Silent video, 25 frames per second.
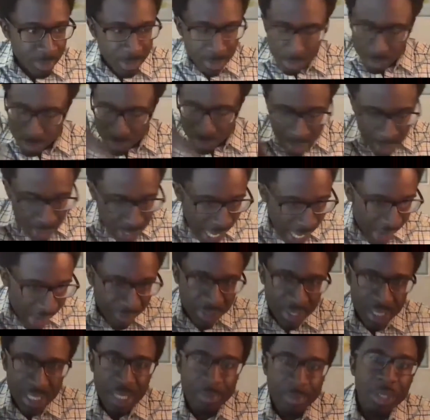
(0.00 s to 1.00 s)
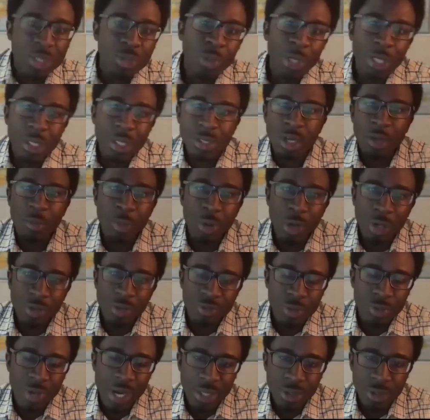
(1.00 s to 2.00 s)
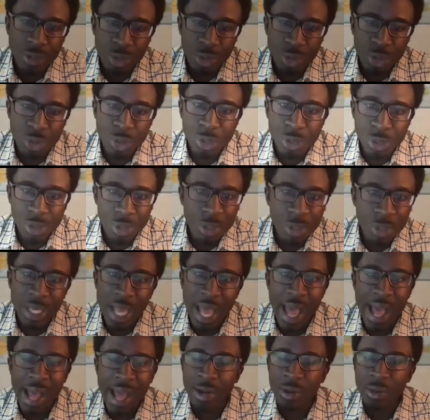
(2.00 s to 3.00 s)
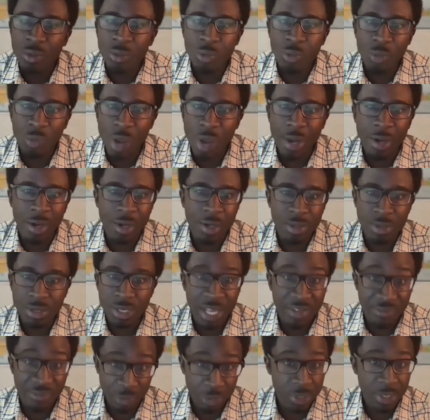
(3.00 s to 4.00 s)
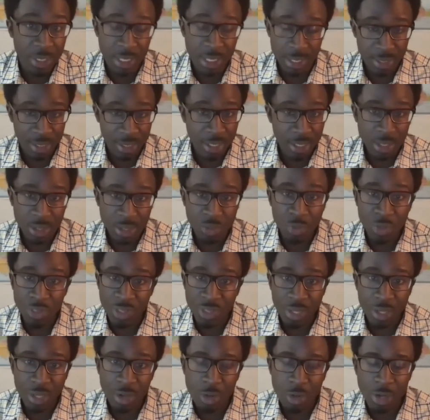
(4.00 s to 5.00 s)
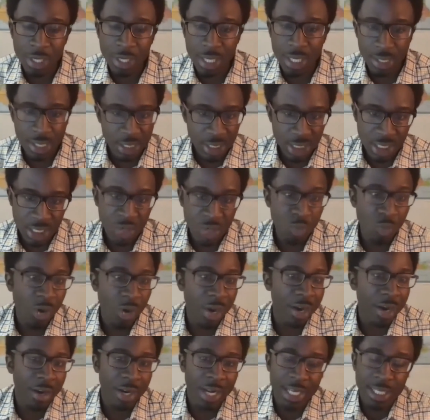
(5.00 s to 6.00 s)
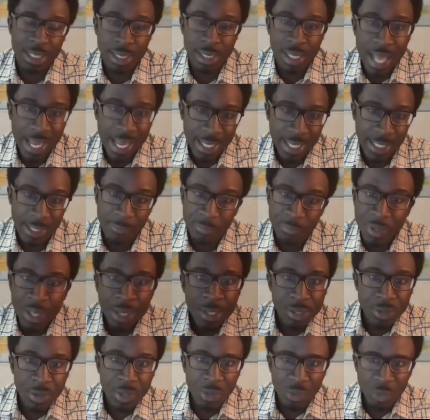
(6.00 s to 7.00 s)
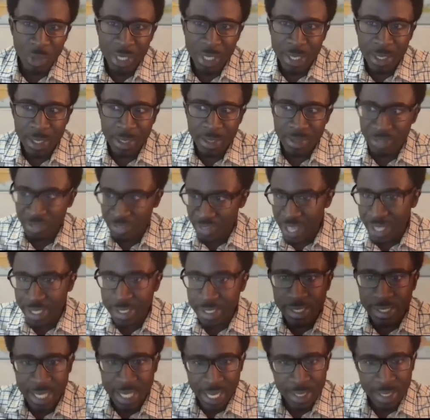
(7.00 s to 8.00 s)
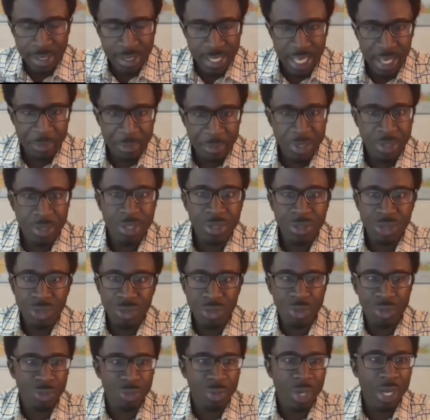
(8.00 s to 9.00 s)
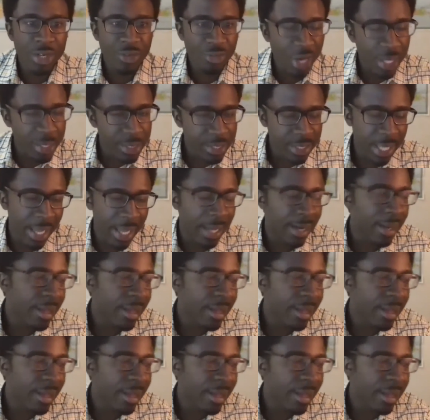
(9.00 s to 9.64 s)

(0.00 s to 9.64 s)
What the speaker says: staff team as well as our board of directors to look at where diversity exists within our organization and where it's lacking, so that we can then take steps to address that.